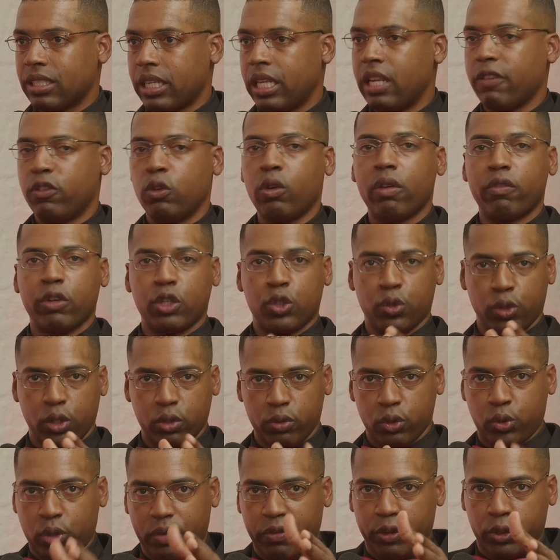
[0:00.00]
And if you ever
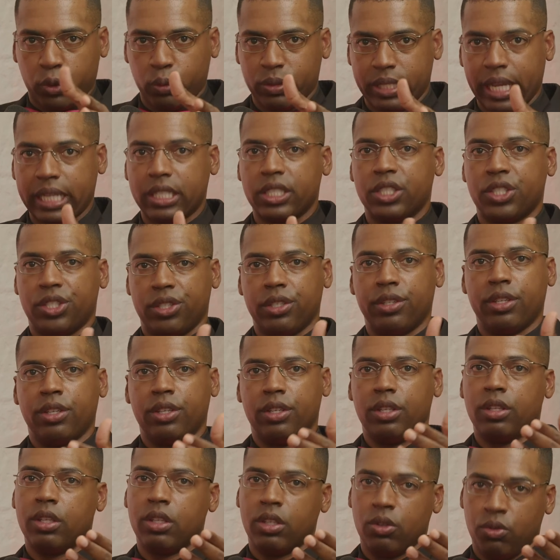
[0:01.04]
drove, driven through Texas,
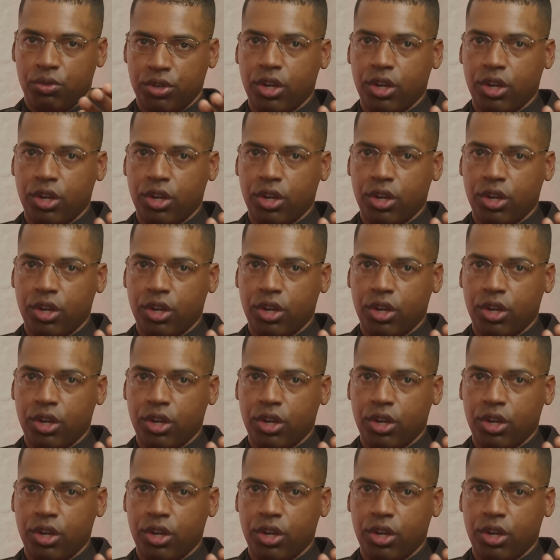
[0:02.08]
you